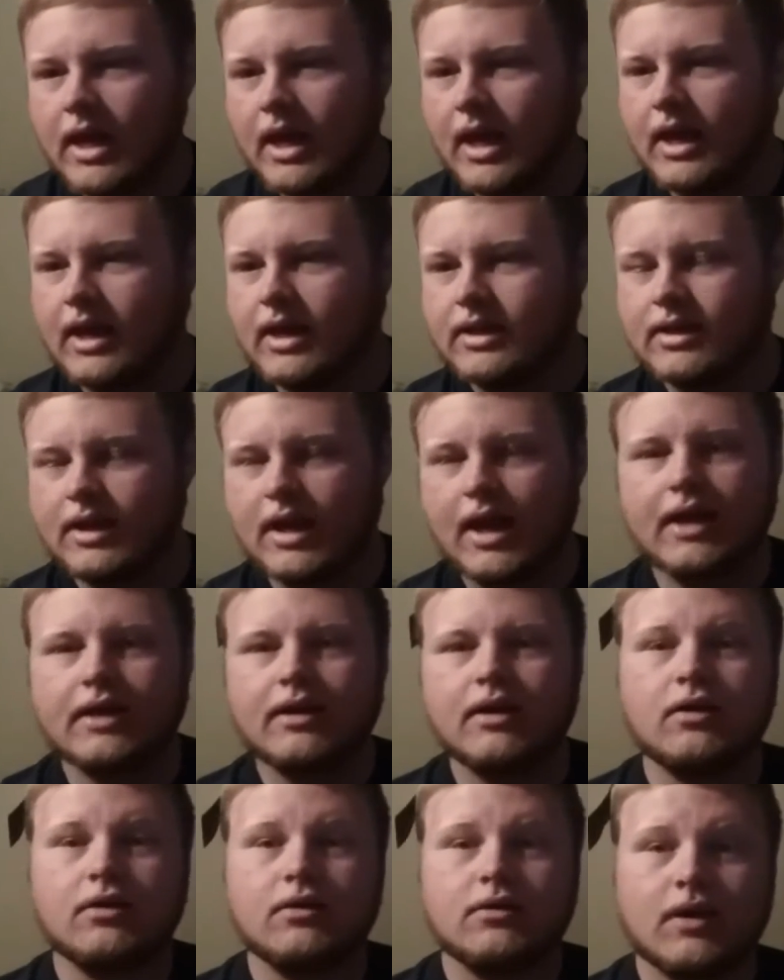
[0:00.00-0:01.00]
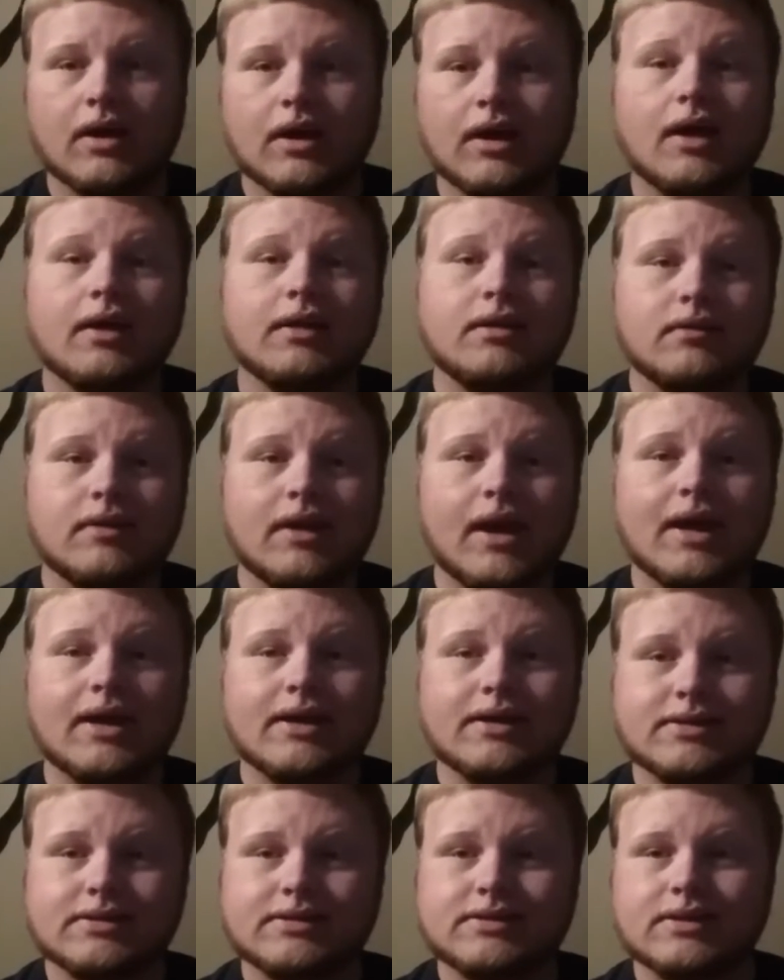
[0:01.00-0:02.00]
And I know a lot of you
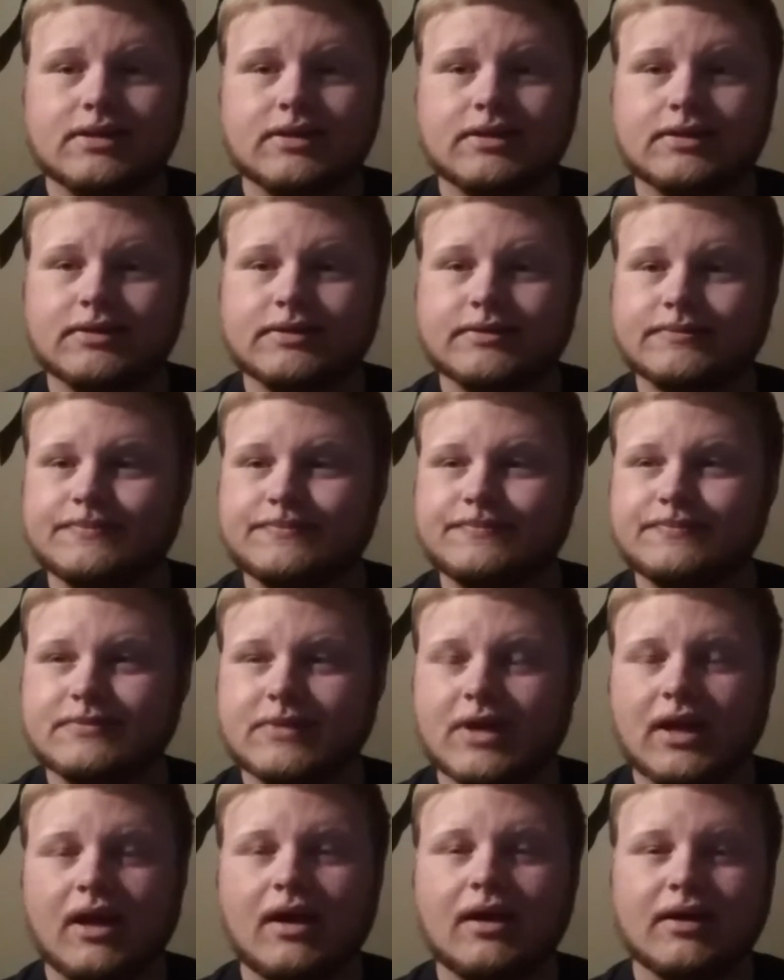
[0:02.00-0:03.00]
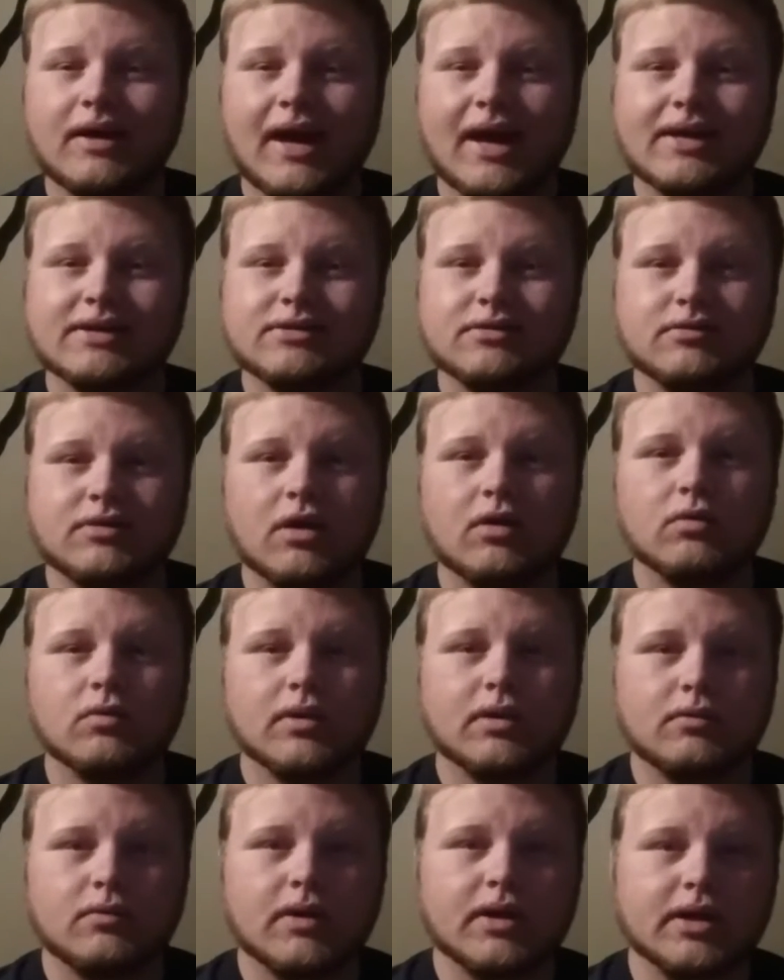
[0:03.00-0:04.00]
guys, don't know
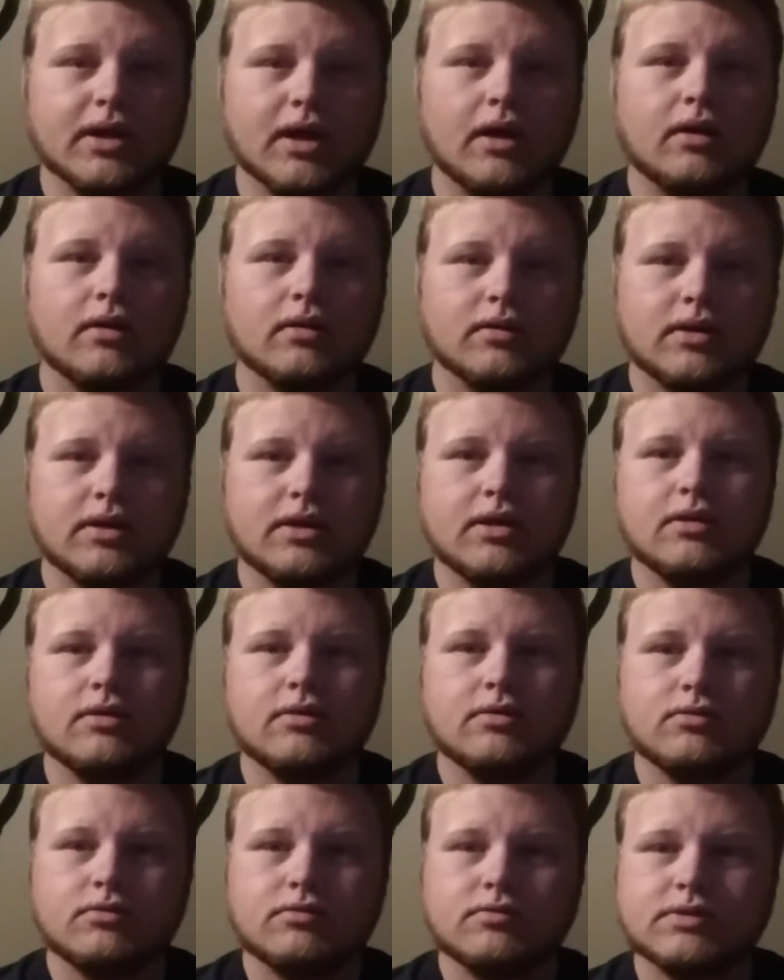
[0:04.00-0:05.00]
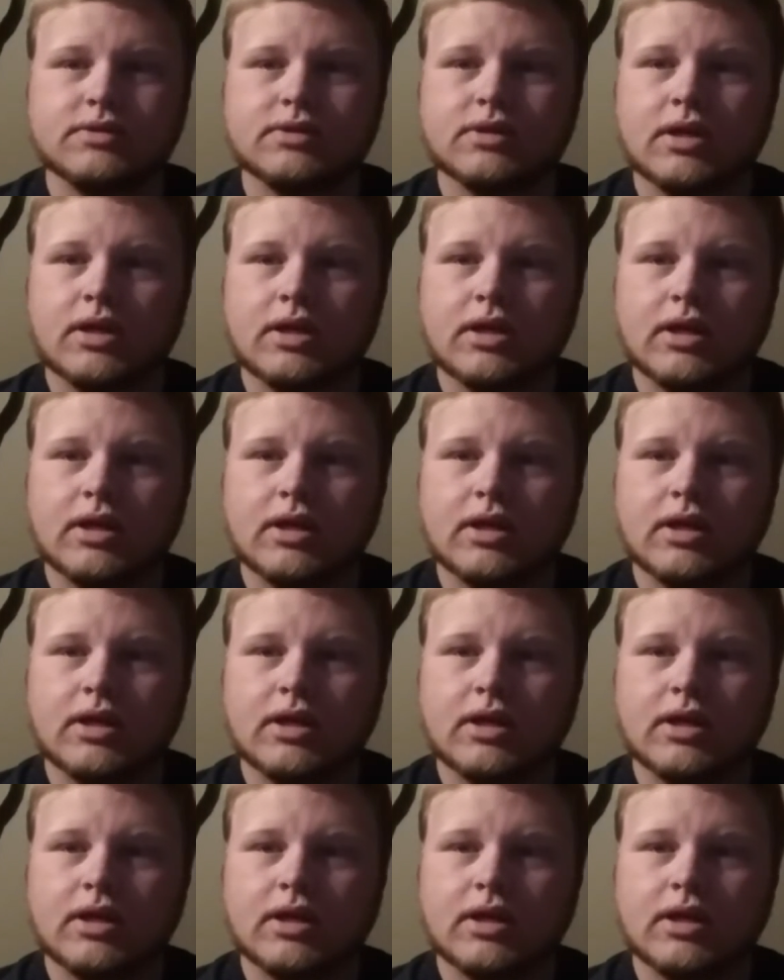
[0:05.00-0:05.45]
really what color to use